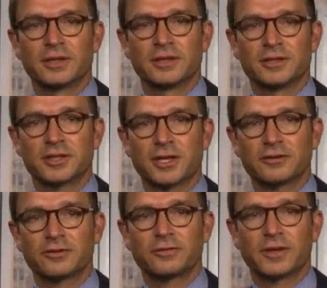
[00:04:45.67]
the
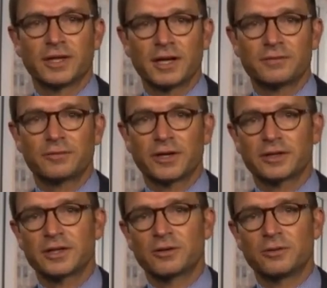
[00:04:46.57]
chance of a
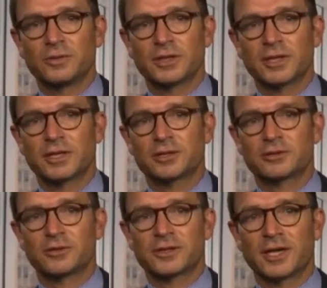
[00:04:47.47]
life-threatening
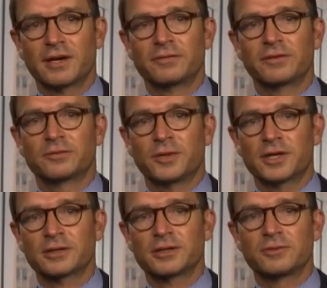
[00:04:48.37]
complication or death is
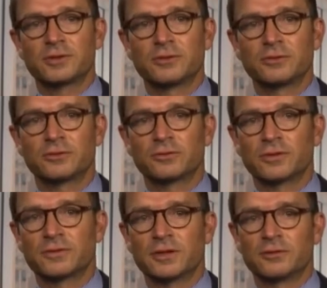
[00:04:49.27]
markedly reduced
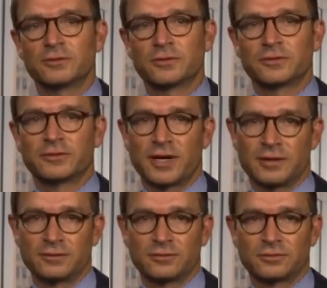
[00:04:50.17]
with the use of
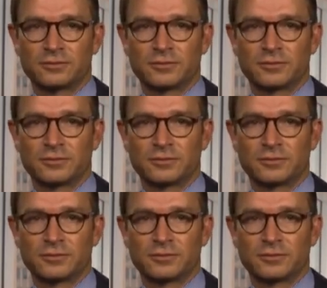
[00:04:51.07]
stents.